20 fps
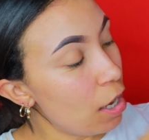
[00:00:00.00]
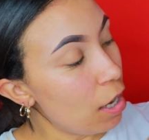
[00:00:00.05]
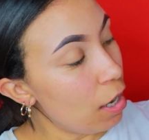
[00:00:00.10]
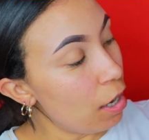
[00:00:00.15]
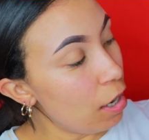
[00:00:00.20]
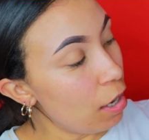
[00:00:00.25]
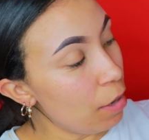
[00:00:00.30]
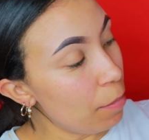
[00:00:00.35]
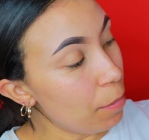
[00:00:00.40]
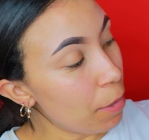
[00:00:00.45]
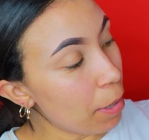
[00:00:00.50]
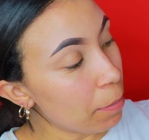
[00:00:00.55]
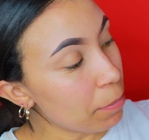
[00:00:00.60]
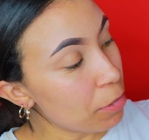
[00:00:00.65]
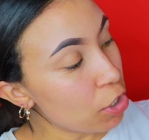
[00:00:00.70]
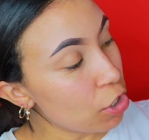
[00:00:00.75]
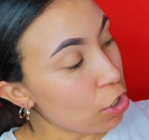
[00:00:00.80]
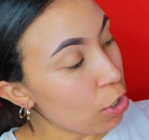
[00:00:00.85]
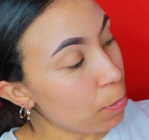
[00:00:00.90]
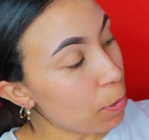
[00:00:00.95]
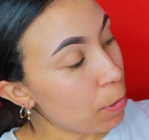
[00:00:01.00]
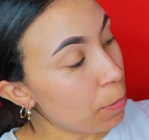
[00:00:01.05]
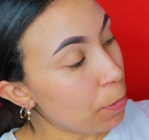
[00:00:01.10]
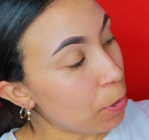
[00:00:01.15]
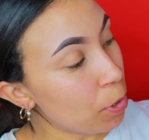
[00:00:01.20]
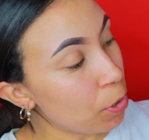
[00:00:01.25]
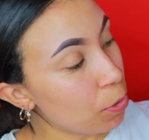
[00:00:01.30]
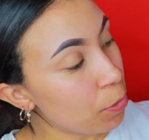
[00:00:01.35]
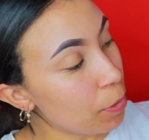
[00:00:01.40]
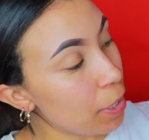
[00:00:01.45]

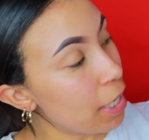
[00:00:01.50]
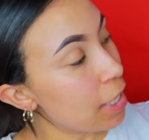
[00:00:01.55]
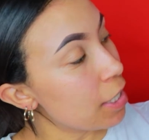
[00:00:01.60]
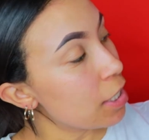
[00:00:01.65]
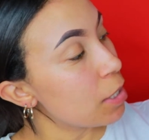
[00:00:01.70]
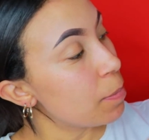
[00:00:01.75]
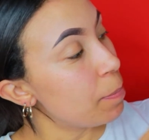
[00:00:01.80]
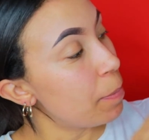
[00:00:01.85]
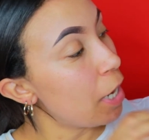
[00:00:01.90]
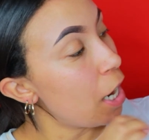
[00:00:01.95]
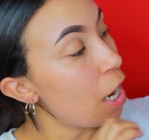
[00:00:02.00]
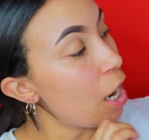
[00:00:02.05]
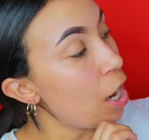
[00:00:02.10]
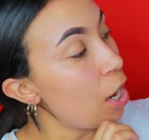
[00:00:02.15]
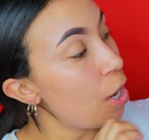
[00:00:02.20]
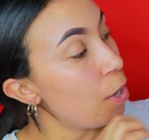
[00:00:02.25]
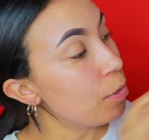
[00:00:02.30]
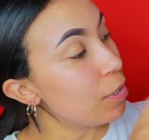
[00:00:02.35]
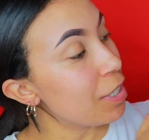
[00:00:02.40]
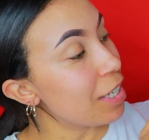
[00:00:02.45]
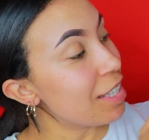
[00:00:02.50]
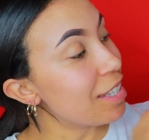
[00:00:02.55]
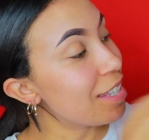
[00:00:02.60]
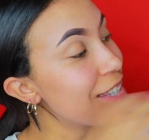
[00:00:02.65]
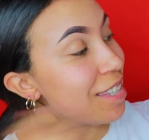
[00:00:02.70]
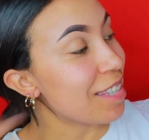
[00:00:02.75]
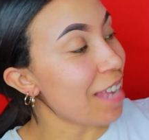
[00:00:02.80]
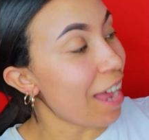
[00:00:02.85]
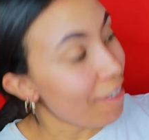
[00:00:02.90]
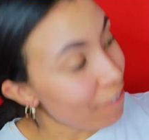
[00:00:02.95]
Unstoppable, Explode,
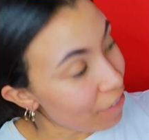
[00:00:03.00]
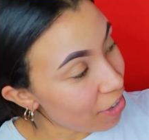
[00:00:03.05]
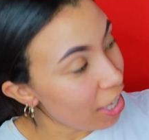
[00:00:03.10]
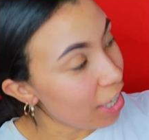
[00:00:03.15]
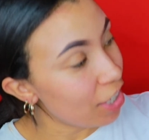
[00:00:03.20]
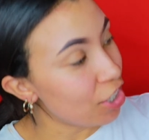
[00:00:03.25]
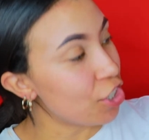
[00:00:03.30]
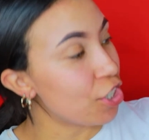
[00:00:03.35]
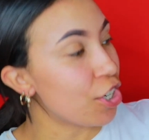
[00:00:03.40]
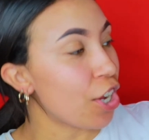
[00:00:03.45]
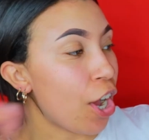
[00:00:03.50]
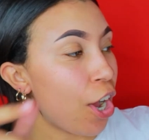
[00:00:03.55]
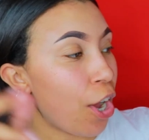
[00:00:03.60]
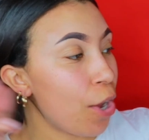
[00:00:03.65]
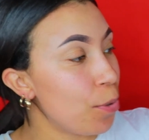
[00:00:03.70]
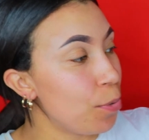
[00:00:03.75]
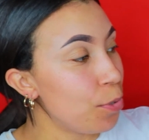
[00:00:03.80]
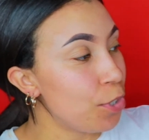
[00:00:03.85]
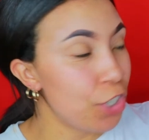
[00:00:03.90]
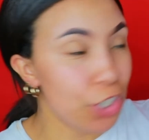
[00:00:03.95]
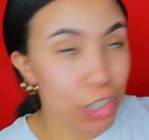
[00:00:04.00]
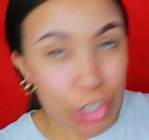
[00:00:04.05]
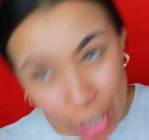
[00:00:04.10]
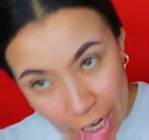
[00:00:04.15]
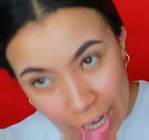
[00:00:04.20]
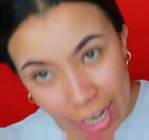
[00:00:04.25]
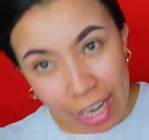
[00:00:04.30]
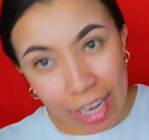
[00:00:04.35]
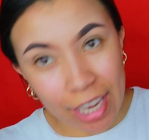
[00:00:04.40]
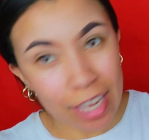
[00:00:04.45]
Savage, the
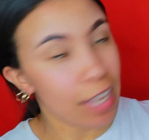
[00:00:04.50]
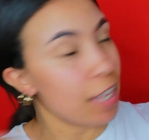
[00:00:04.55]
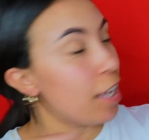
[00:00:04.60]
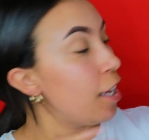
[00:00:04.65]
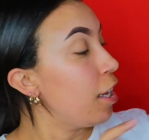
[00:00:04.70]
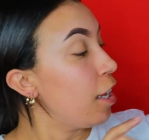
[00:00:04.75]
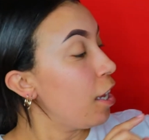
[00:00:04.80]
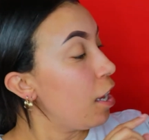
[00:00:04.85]
OG,